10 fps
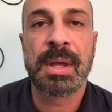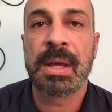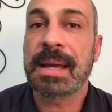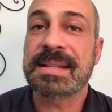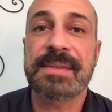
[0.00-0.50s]

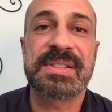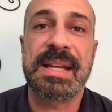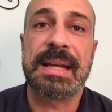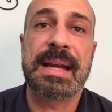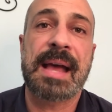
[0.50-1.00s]
Guys, I've
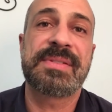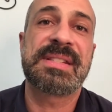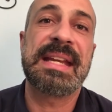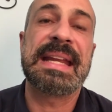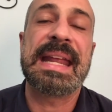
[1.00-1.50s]
seen it. I've
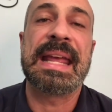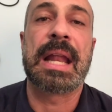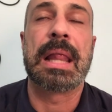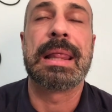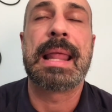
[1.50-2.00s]
seen it in
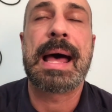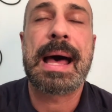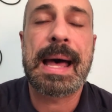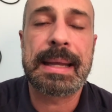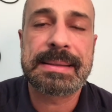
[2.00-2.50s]
a
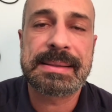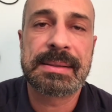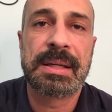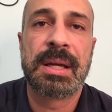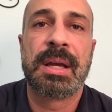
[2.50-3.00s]
lot
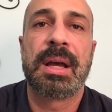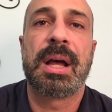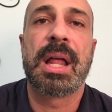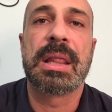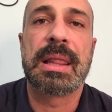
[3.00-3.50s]

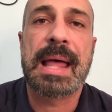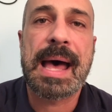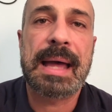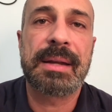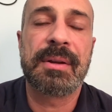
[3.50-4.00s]

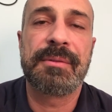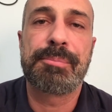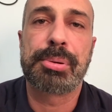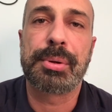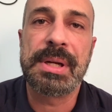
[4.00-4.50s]

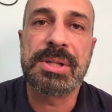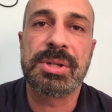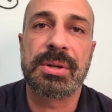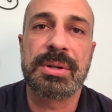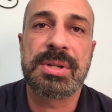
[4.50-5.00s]
of
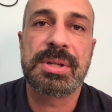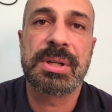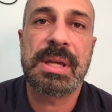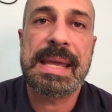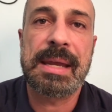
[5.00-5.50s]
preachers
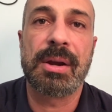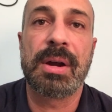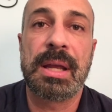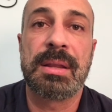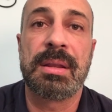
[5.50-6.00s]
here
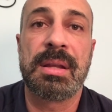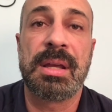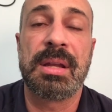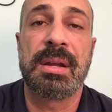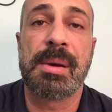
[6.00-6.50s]
in
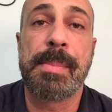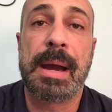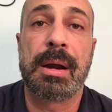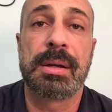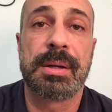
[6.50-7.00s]

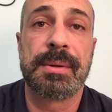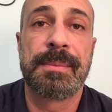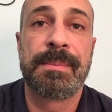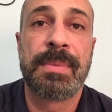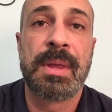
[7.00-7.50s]
America.
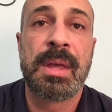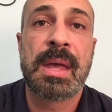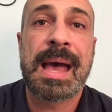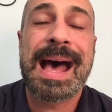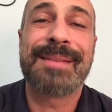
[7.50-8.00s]

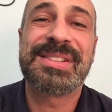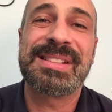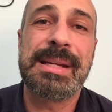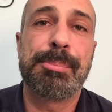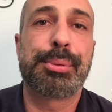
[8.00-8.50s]
I've
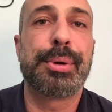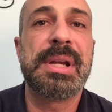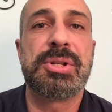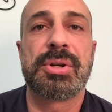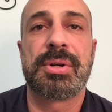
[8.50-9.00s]
seen
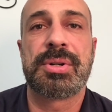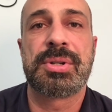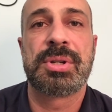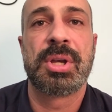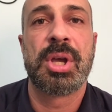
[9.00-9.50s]

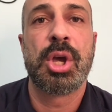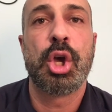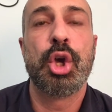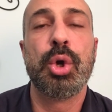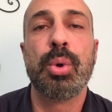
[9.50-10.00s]
preachers
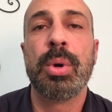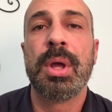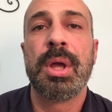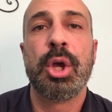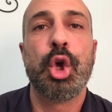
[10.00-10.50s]
who
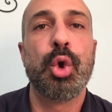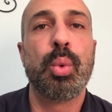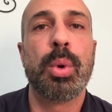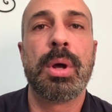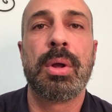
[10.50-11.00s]

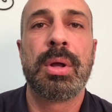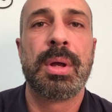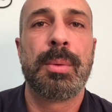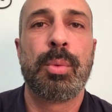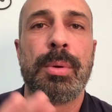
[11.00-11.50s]

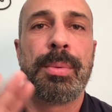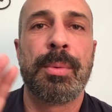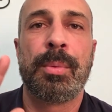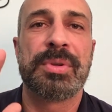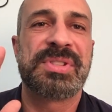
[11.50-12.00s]

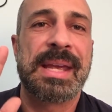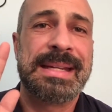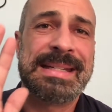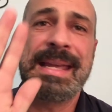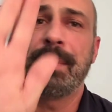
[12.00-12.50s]
will say,
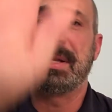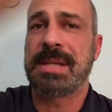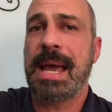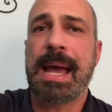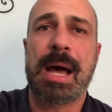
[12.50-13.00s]
demons
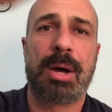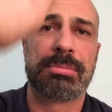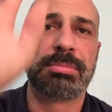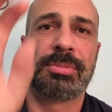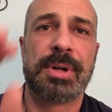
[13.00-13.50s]
out,
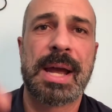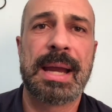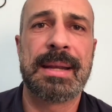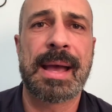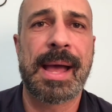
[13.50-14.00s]

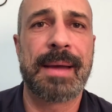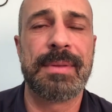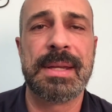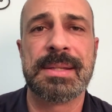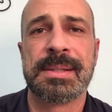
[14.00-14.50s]
right? And they'll have
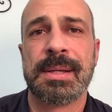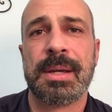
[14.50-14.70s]
these